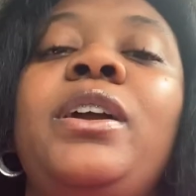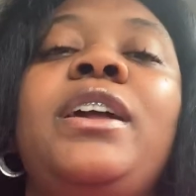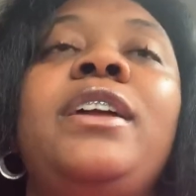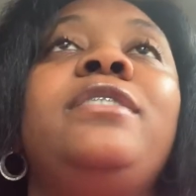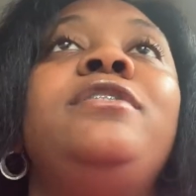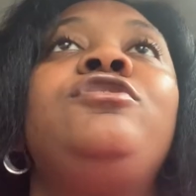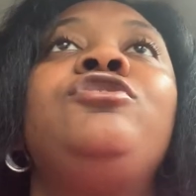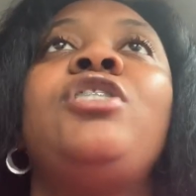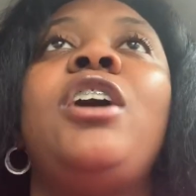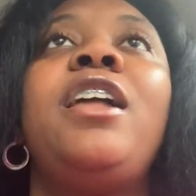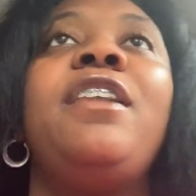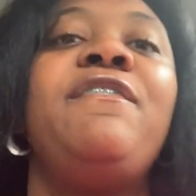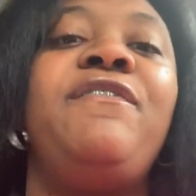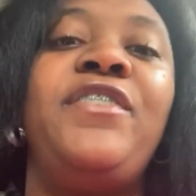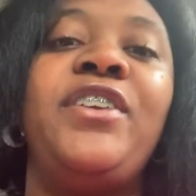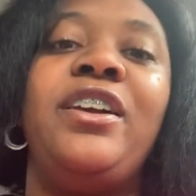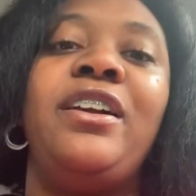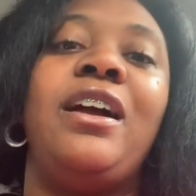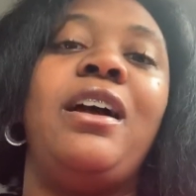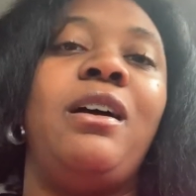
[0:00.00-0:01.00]
and trying to
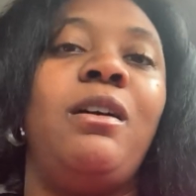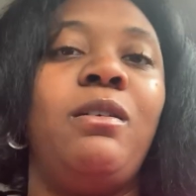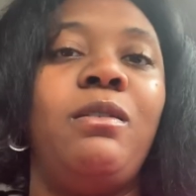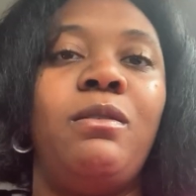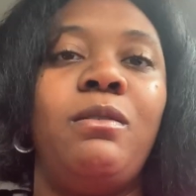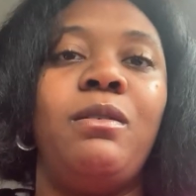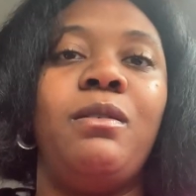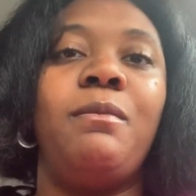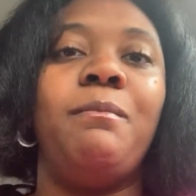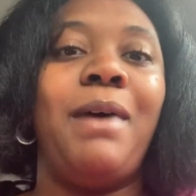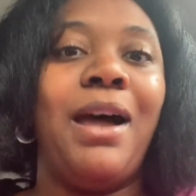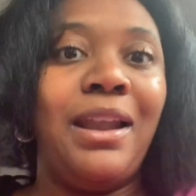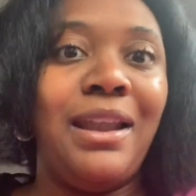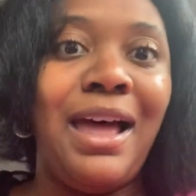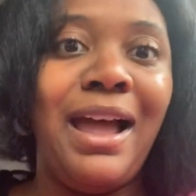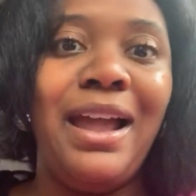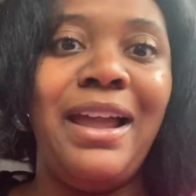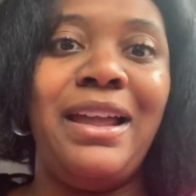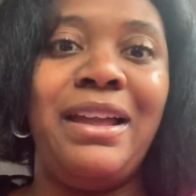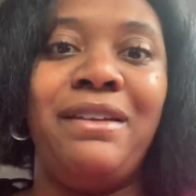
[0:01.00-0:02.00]
figure out my
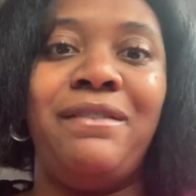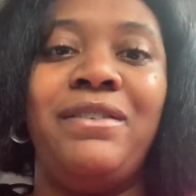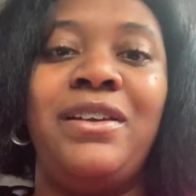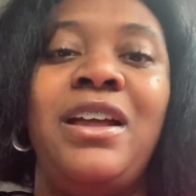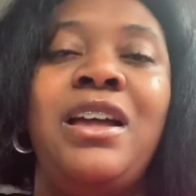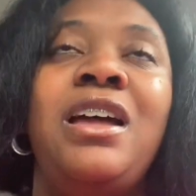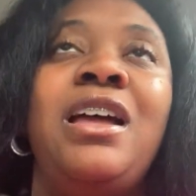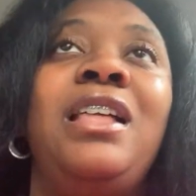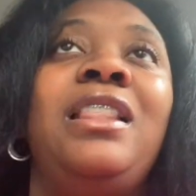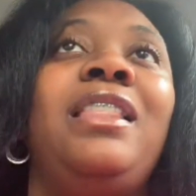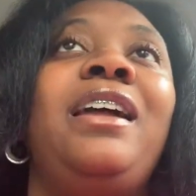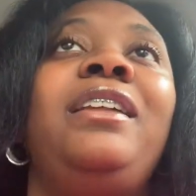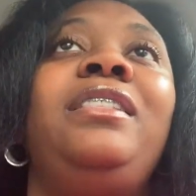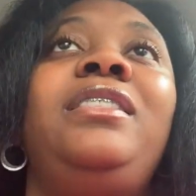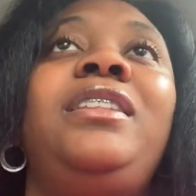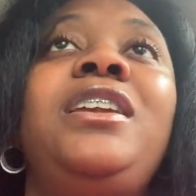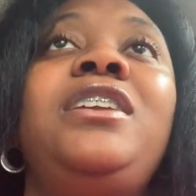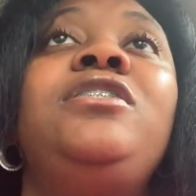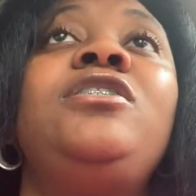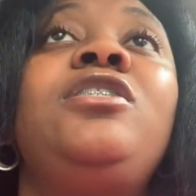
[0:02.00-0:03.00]
life?
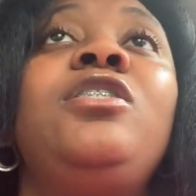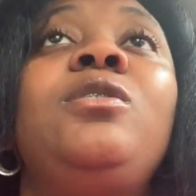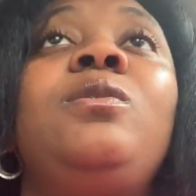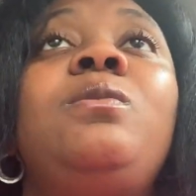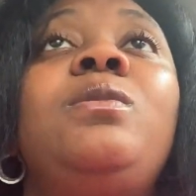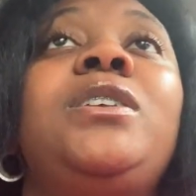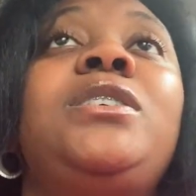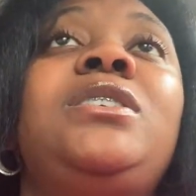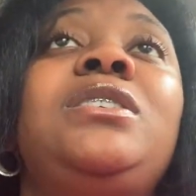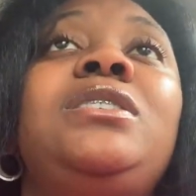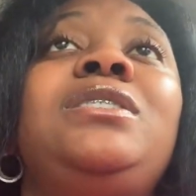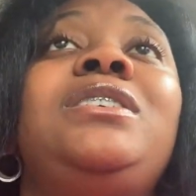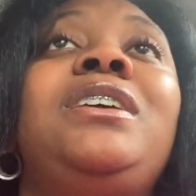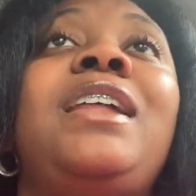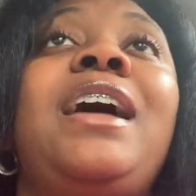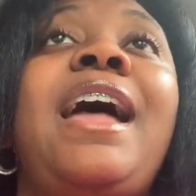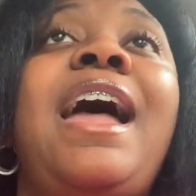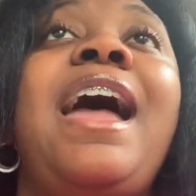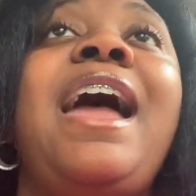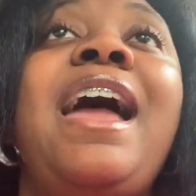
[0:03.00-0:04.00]
Like, these are the questions
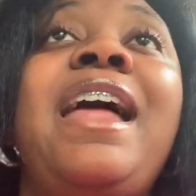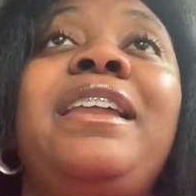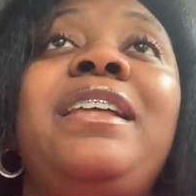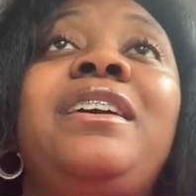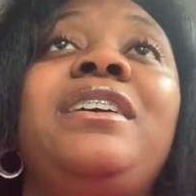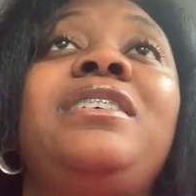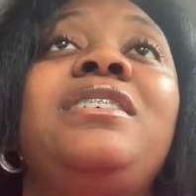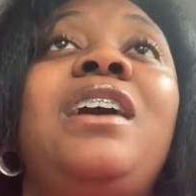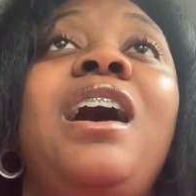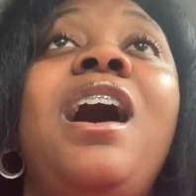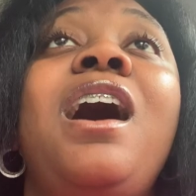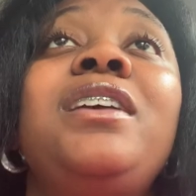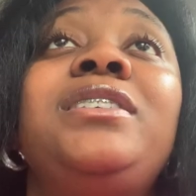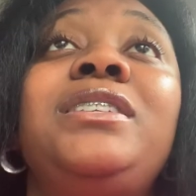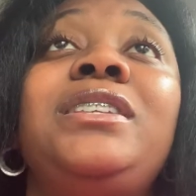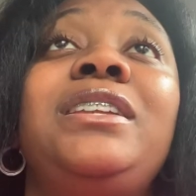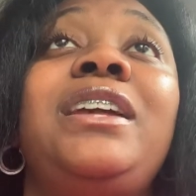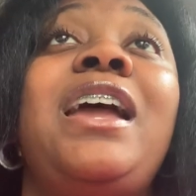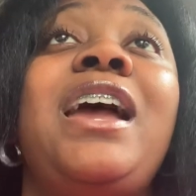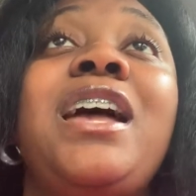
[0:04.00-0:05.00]
that I had to
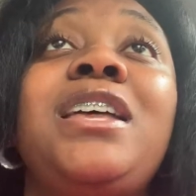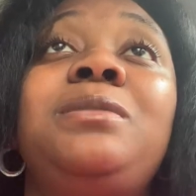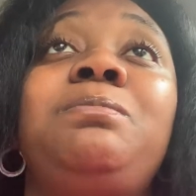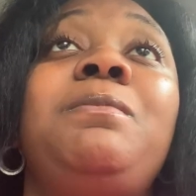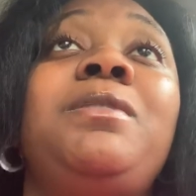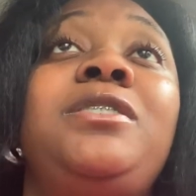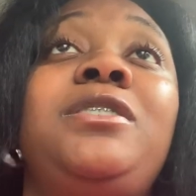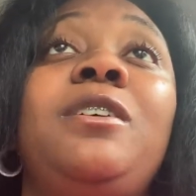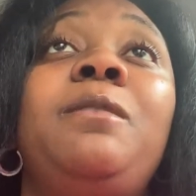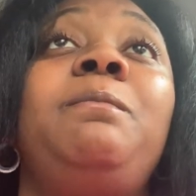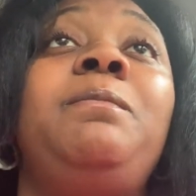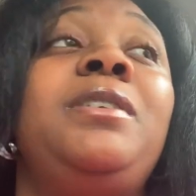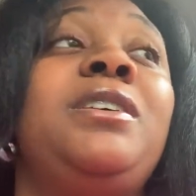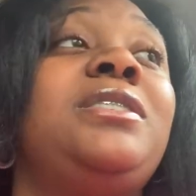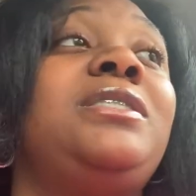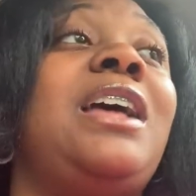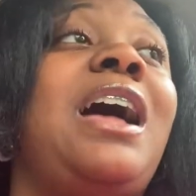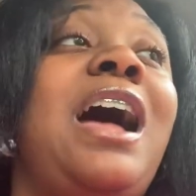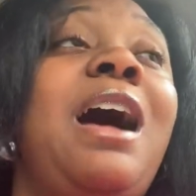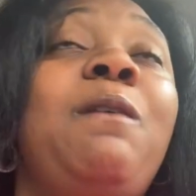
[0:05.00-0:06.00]
constantly ask myself
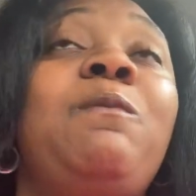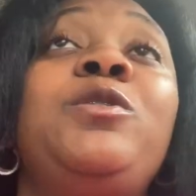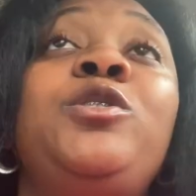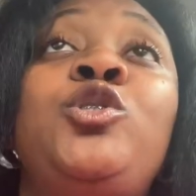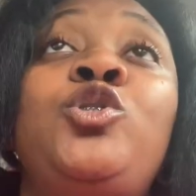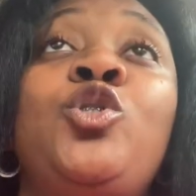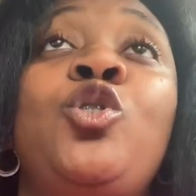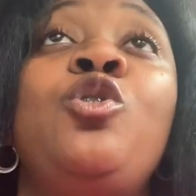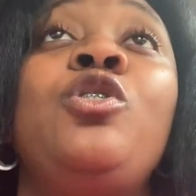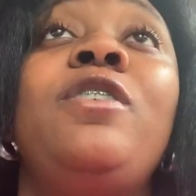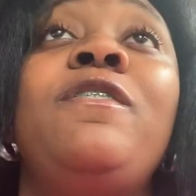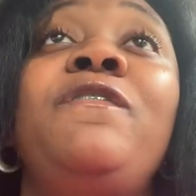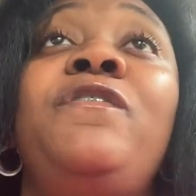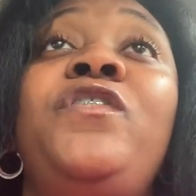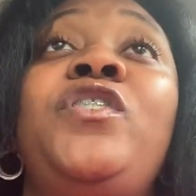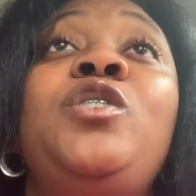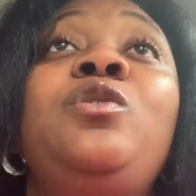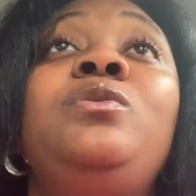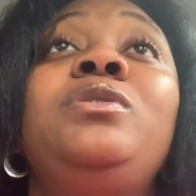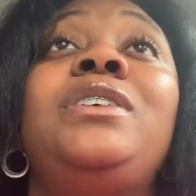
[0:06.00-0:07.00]
because I was so
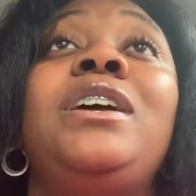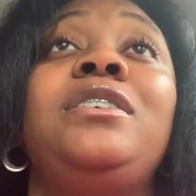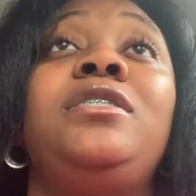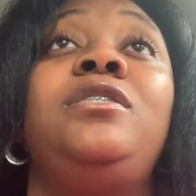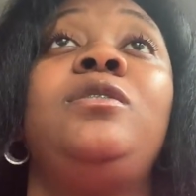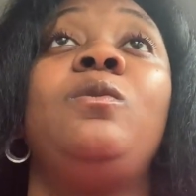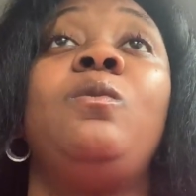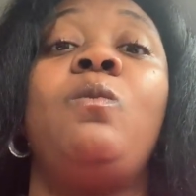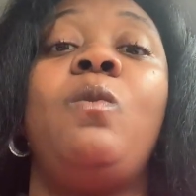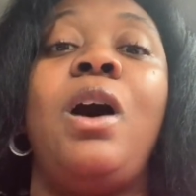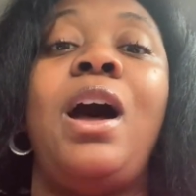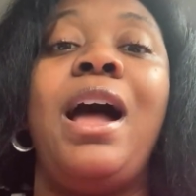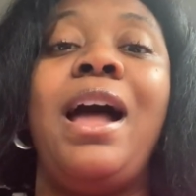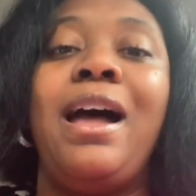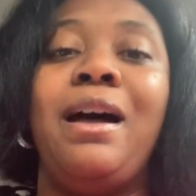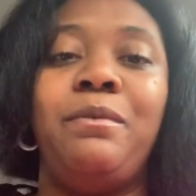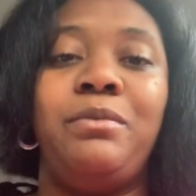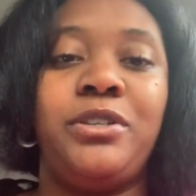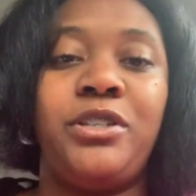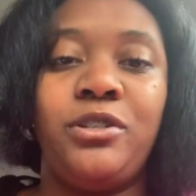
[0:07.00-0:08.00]
confused as to why
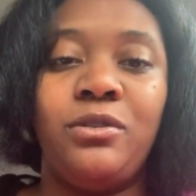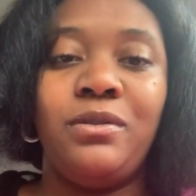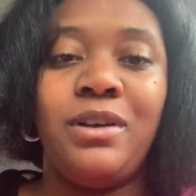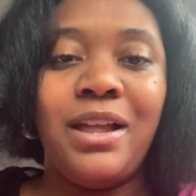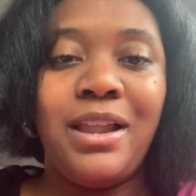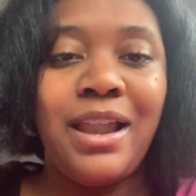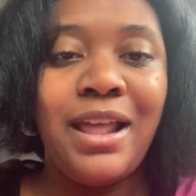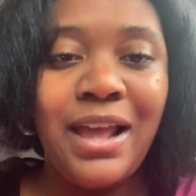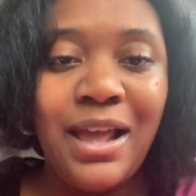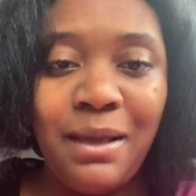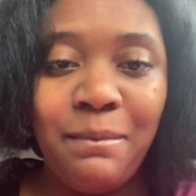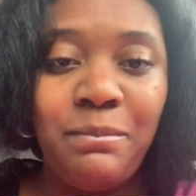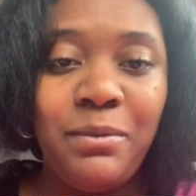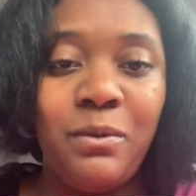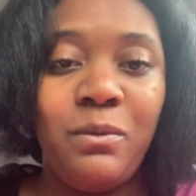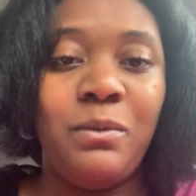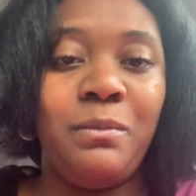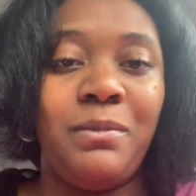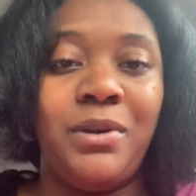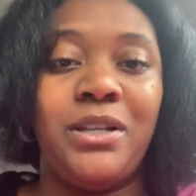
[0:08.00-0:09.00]
I was so
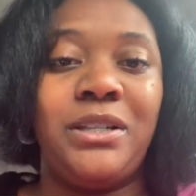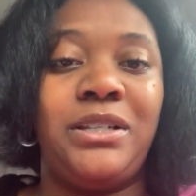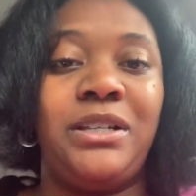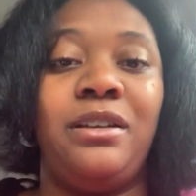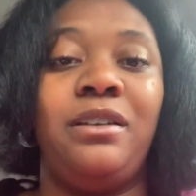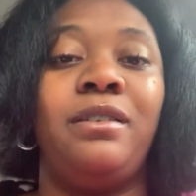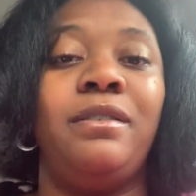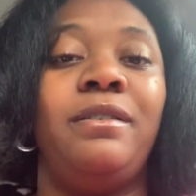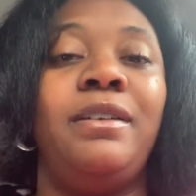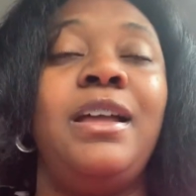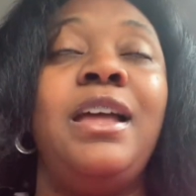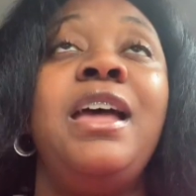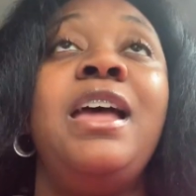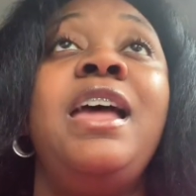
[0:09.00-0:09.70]
unhappy with myself.